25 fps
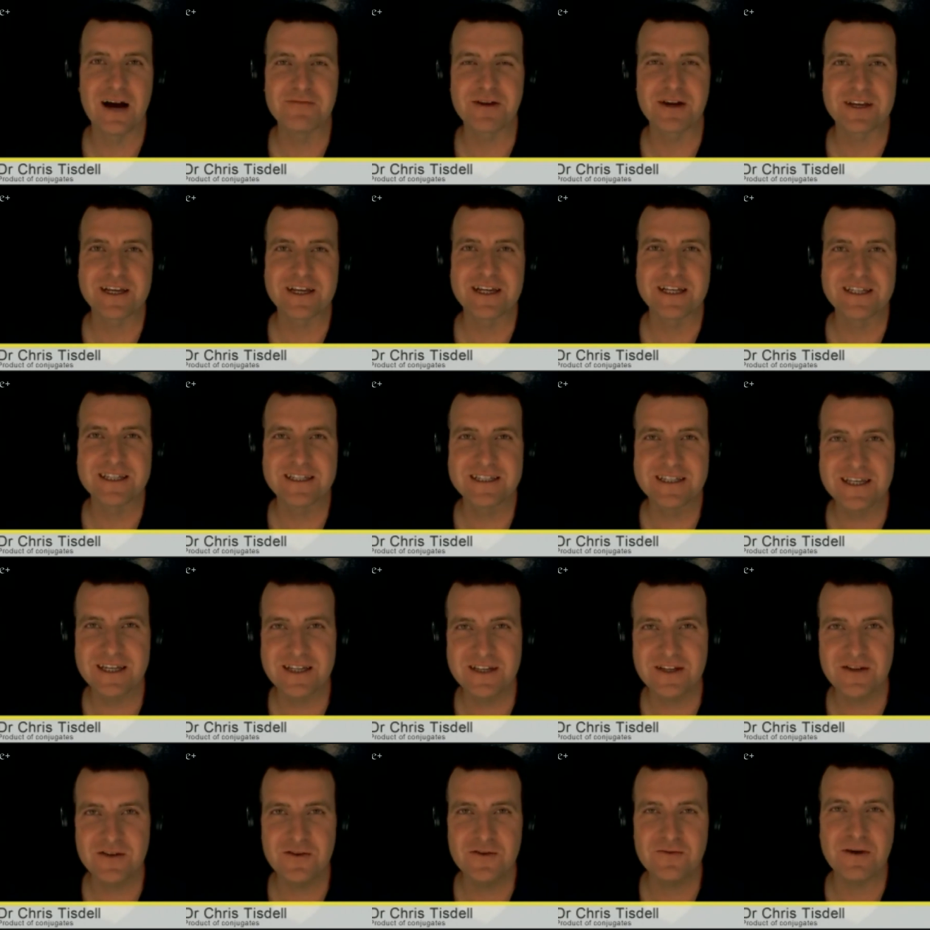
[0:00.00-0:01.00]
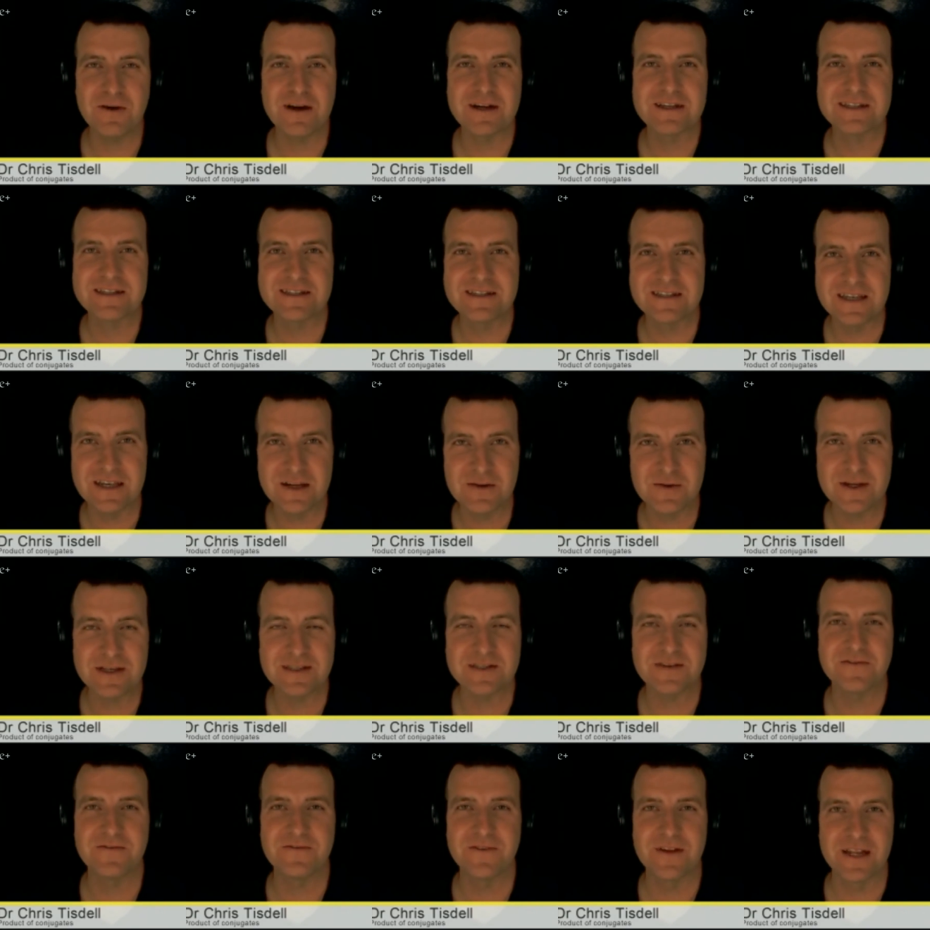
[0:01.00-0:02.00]
I'm going to continue my
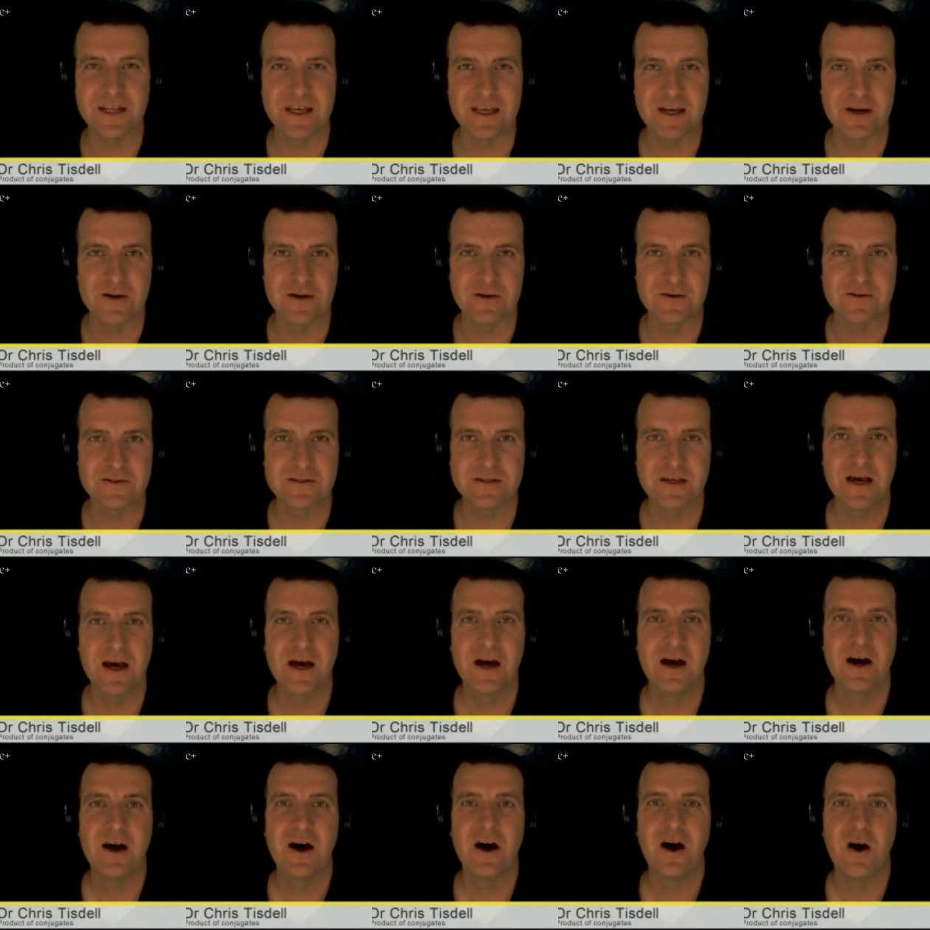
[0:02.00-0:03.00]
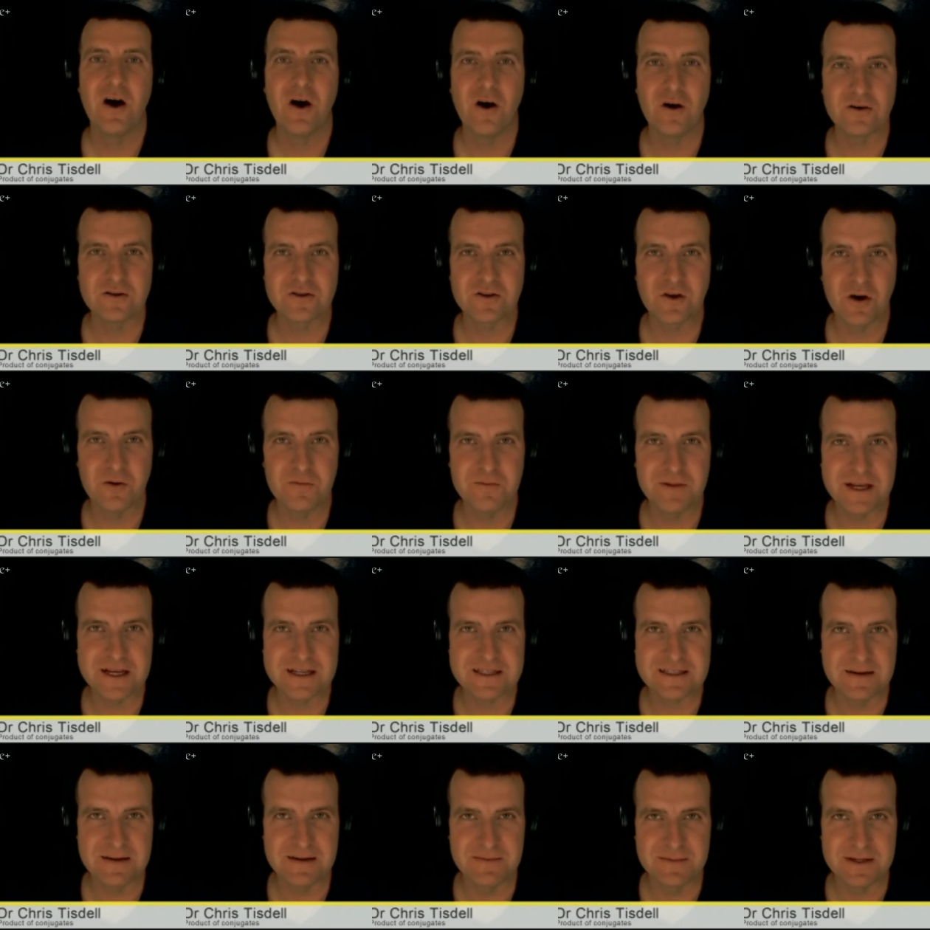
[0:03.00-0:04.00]
series of videos on
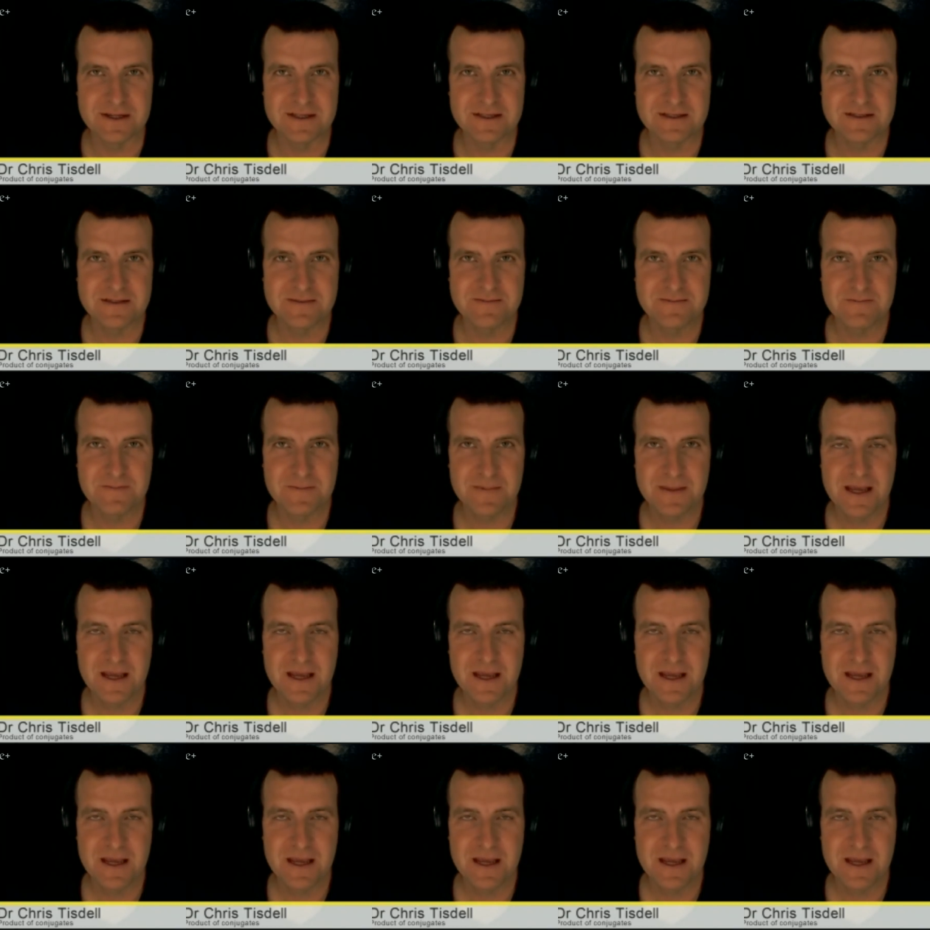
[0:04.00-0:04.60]
complex numbers.